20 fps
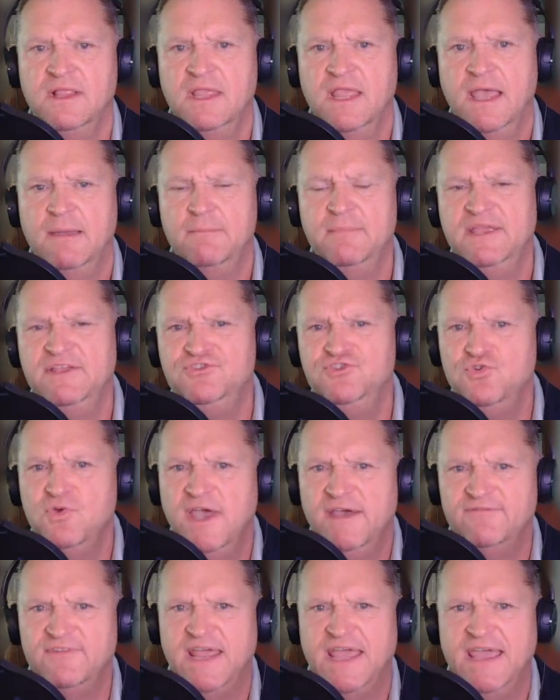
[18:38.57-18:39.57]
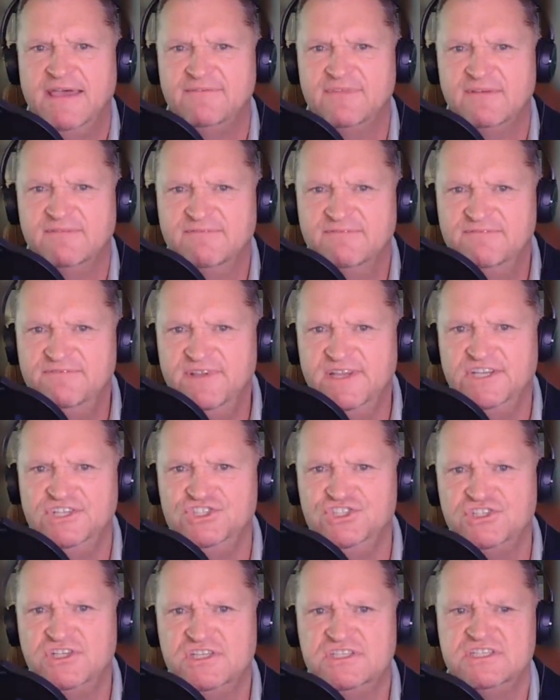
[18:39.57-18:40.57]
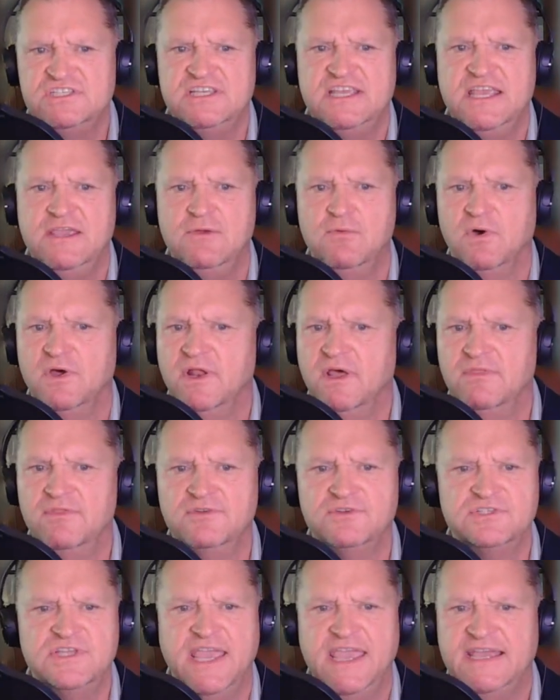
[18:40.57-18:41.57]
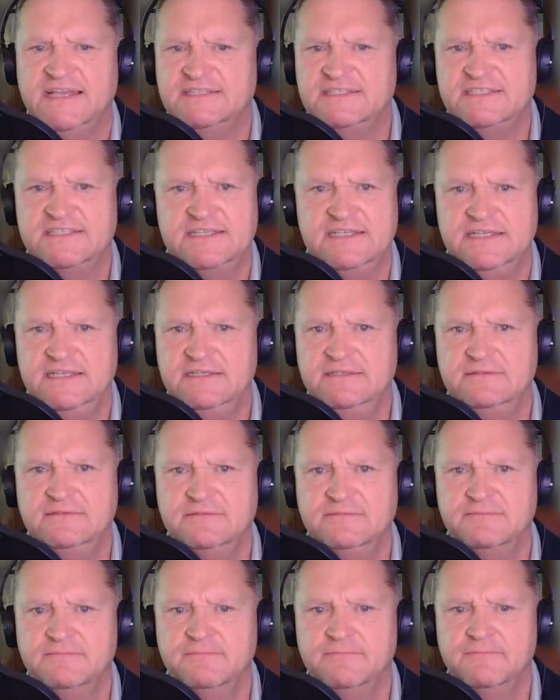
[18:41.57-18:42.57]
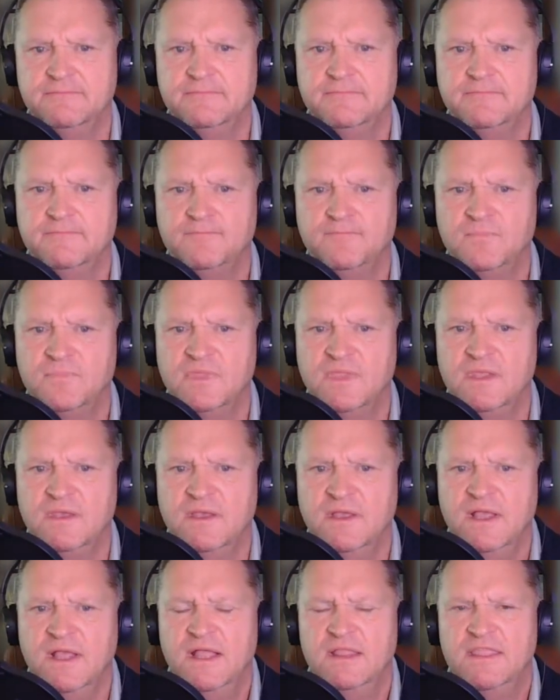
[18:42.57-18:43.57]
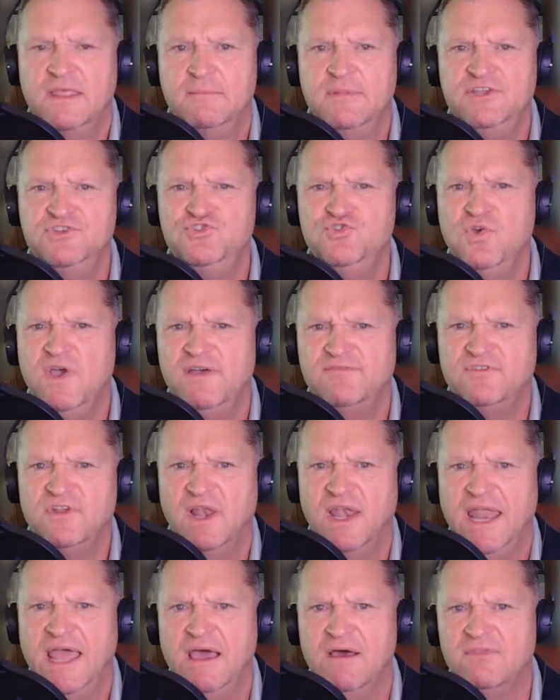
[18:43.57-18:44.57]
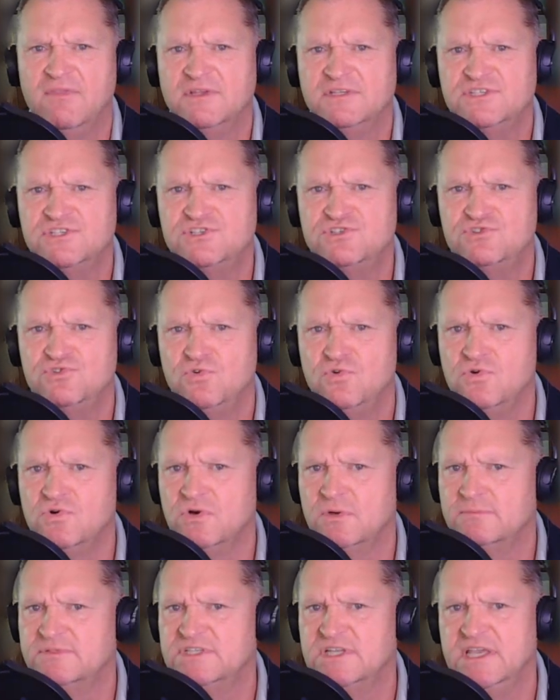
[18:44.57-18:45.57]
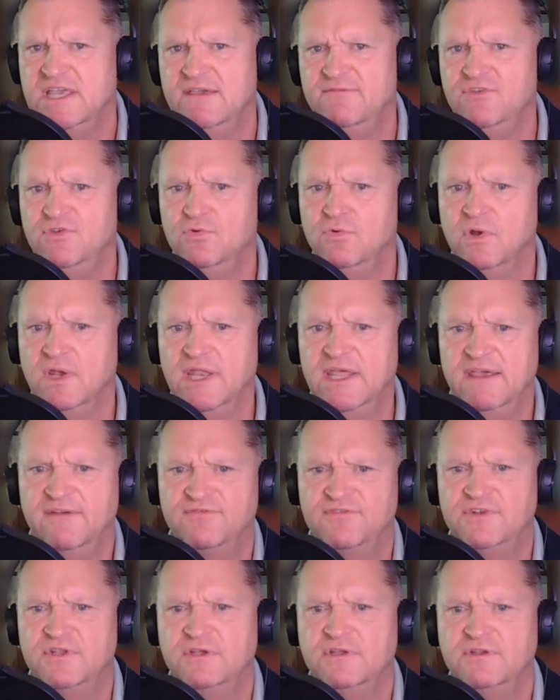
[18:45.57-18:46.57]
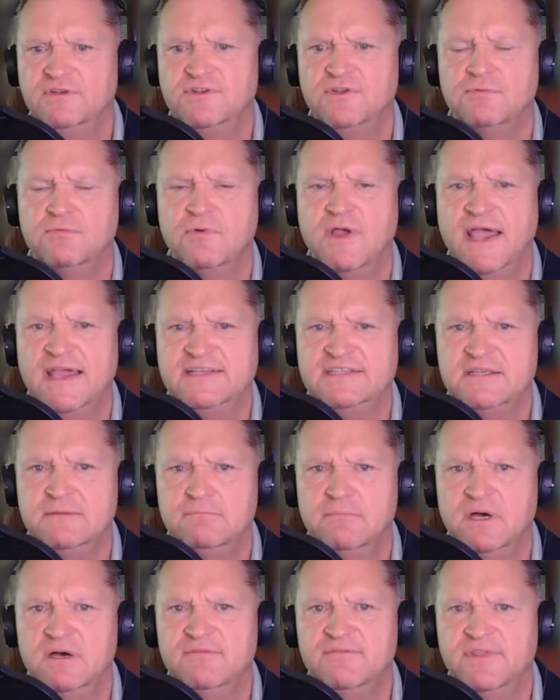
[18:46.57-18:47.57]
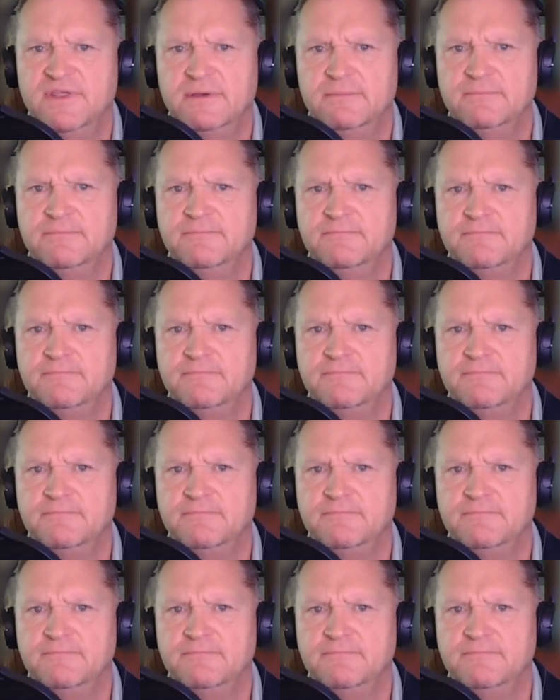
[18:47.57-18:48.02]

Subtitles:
That means you have to have the vision to see what others can't see. That means you have to allow the storms to give you lift to rise above them.